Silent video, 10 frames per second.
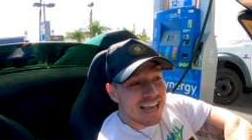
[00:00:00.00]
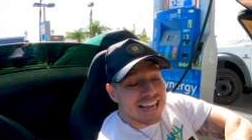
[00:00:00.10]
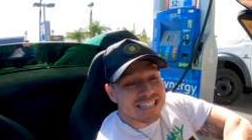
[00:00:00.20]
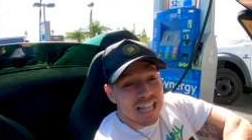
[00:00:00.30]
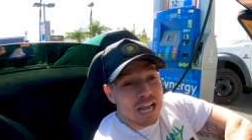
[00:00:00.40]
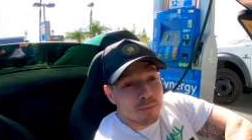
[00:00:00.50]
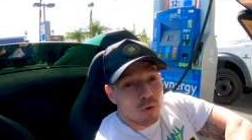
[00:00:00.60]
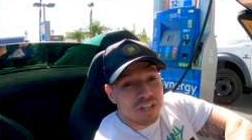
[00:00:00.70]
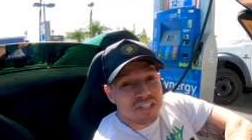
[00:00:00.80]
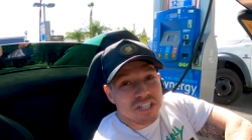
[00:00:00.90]
He's
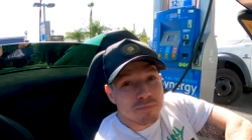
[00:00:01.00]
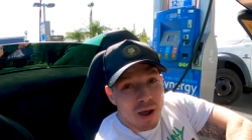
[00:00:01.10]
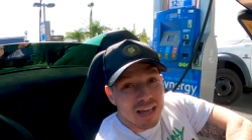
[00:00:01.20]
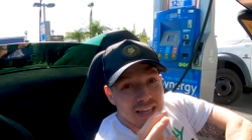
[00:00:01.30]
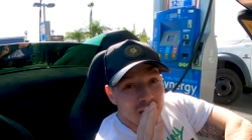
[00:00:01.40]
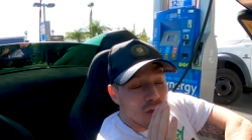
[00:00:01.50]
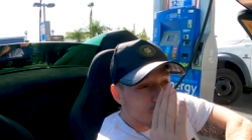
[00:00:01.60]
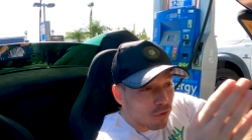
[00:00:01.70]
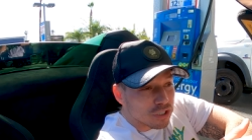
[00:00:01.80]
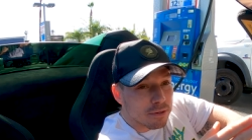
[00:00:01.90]
likable. He's smiling.
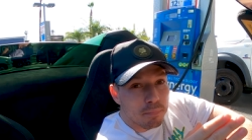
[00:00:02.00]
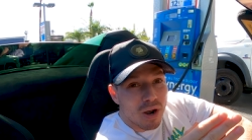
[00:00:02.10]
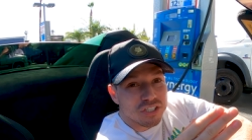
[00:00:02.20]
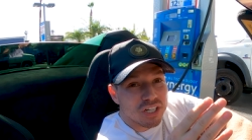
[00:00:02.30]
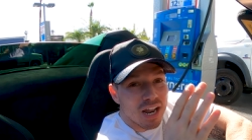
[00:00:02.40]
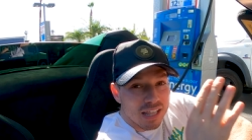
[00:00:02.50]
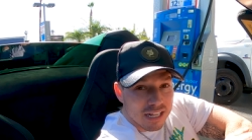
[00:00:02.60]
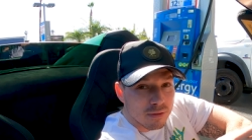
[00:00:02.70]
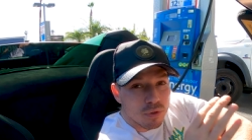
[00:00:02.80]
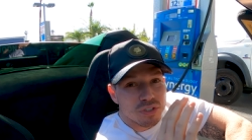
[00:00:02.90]
First impression, I
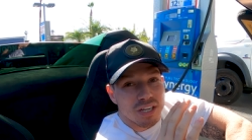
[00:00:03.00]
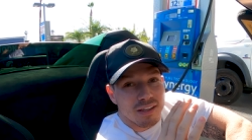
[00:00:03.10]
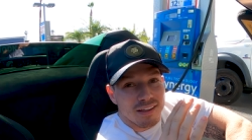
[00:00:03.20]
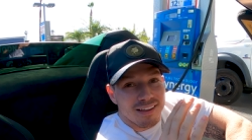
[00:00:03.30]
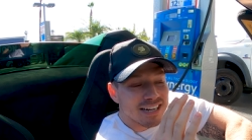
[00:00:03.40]
like the music. Bro.